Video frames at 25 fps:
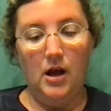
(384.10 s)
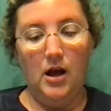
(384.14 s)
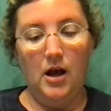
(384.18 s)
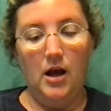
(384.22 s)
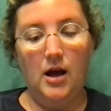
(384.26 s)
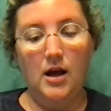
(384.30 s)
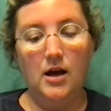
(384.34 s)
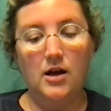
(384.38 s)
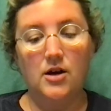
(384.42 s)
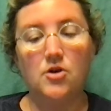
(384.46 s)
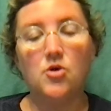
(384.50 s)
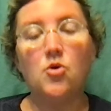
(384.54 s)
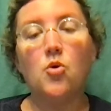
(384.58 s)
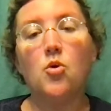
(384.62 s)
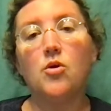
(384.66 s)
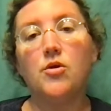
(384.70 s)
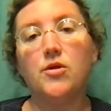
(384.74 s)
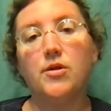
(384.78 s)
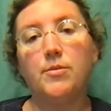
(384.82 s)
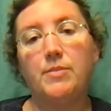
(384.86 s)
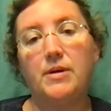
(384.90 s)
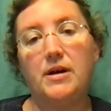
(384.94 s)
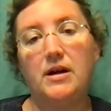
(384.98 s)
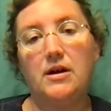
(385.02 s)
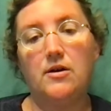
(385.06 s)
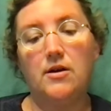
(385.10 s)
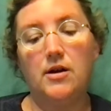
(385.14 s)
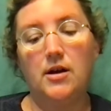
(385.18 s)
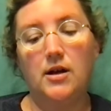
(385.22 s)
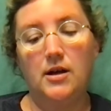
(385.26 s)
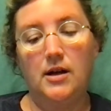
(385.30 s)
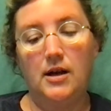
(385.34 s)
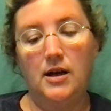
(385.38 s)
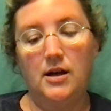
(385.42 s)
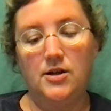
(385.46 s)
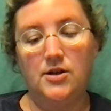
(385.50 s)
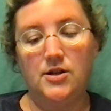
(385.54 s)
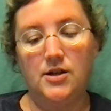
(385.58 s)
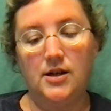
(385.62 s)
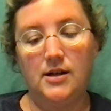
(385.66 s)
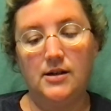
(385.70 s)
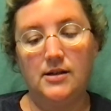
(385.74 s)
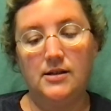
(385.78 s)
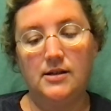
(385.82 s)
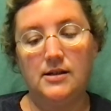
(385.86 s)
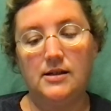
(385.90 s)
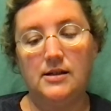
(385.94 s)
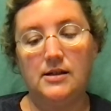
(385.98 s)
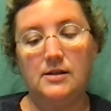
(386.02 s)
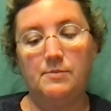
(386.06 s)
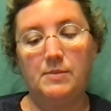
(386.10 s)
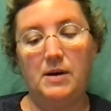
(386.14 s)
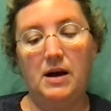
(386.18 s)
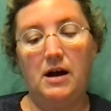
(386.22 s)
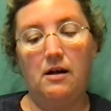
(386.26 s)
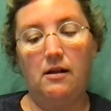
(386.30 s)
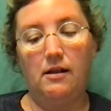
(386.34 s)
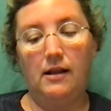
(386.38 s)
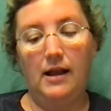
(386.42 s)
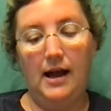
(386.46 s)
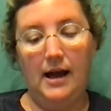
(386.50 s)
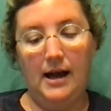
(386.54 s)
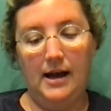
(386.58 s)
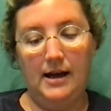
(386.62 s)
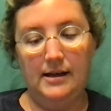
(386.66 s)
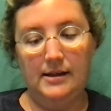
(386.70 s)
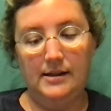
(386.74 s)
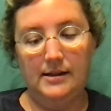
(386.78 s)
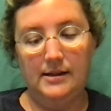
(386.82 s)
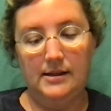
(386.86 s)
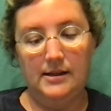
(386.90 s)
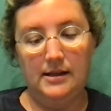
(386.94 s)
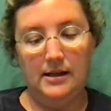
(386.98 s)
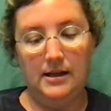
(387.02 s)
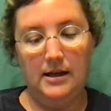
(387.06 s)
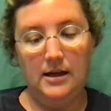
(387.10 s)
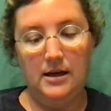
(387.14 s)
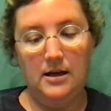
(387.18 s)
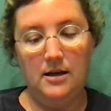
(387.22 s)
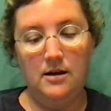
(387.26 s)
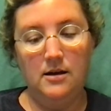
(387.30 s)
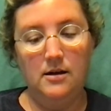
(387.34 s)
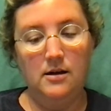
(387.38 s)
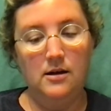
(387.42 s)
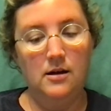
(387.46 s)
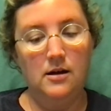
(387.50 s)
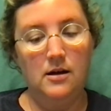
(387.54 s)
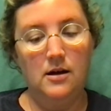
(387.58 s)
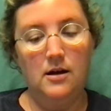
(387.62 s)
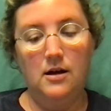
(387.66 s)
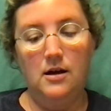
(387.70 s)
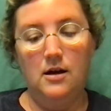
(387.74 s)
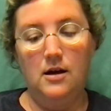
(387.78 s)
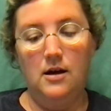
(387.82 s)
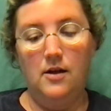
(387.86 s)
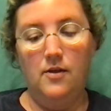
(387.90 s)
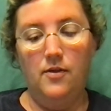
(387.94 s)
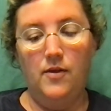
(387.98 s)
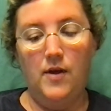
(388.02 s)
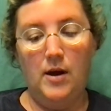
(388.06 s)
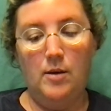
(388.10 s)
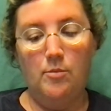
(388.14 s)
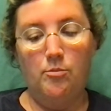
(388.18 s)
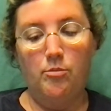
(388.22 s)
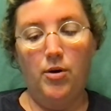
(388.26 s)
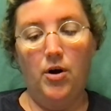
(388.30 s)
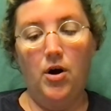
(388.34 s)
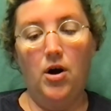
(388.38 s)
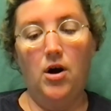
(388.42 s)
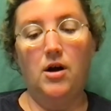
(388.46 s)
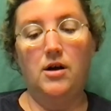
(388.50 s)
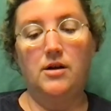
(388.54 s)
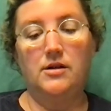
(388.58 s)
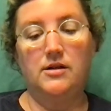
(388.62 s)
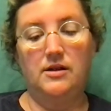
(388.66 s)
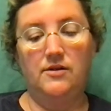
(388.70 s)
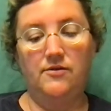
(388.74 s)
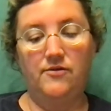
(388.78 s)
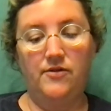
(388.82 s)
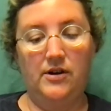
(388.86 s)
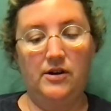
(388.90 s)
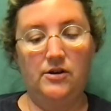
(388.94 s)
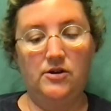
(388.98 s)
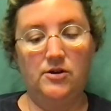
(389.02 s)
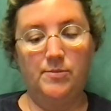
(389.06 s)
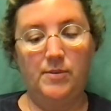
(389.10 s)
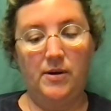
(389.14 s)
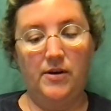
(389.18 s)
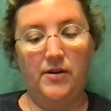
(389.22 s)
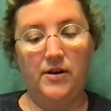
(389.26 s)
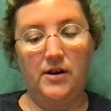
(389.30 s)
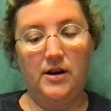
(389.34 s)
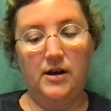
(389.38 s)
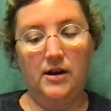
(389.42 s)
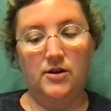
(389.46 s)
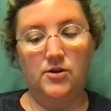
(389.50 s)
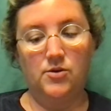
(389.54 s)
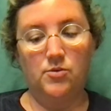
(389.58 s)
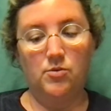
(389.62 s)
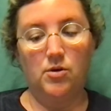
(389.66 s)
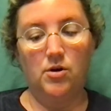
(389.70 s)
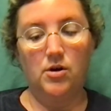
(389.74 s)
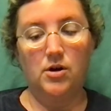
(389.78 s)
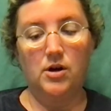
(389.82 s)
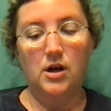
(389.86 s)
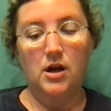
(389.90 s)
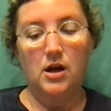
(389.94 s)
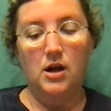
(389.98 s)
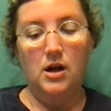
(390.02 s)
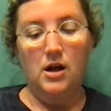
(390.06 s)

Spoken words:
ignore the period and just spell ST, then pause and fingerspell the next word.